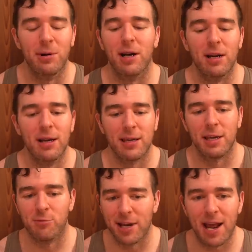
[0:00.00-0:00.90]
but
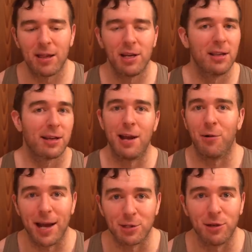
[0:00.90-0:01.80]
in reality, like I
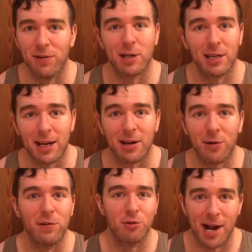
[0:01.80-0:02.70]
don't actually fucking care
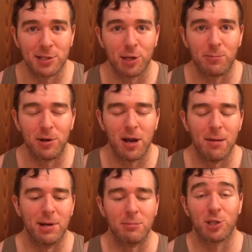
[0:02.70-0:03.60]
if you dry scoop or
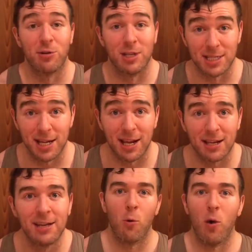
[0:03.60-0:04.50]
not, but I'm just going to
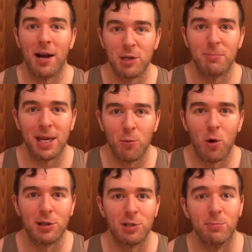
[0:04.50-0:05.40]
say why you may
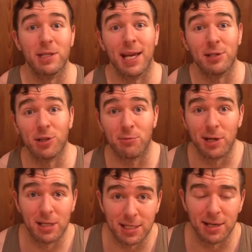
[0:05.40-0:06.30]
want to potentially
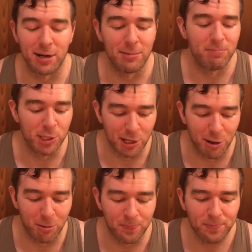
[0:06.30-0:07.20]
reconsider.
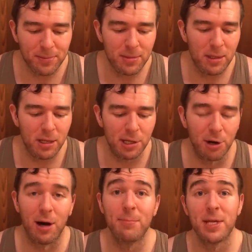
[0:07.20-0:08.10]
So, you
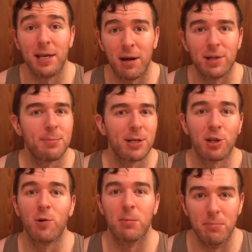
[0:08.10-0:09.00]
know, up to now,
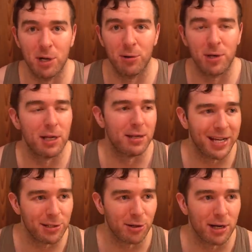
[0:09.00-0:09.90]
especially with Mode and
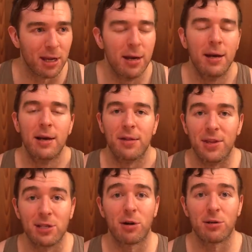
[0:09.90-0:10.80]
Nitric,
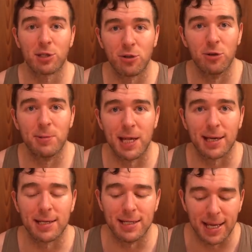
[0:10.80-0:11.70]
these are scoops
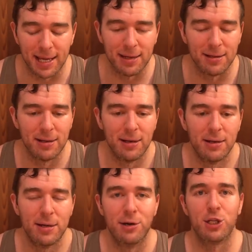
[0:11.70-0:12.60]
that contain
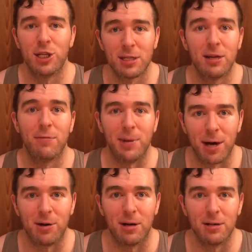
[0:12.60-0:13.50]
a shit ton of
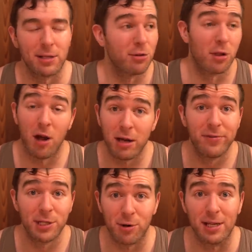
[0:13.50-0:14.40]
powder. Like there's a lot
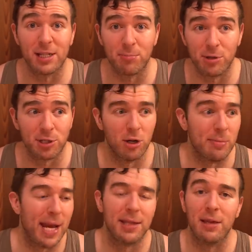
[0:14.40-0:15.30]
of ingredients per
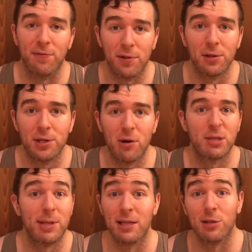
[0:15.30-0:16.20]
scoop, and the full
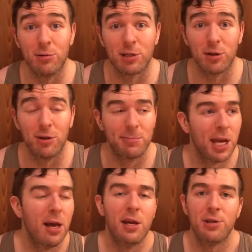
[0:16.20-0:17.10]
dose being two
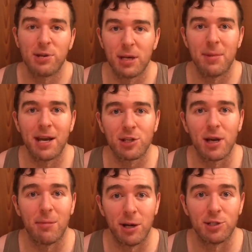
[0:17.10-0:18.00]
scoops, you can imagine
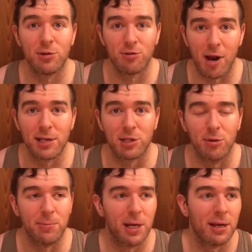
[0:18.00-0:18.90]
how much you're dry
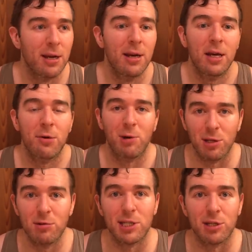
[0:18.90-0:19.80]
scooping when
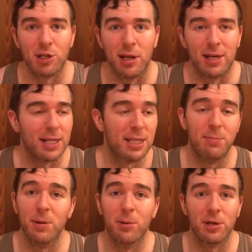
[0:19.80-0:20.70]
you use this shit. And I
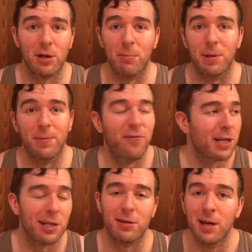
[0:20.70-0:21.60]
see people, you know, bit
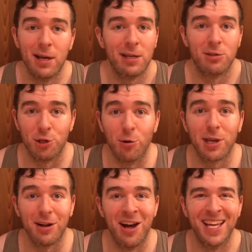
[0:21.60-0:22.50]
fucking
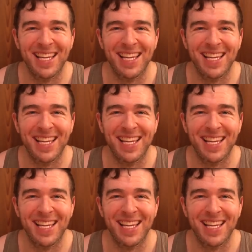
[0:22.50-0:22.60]
choking on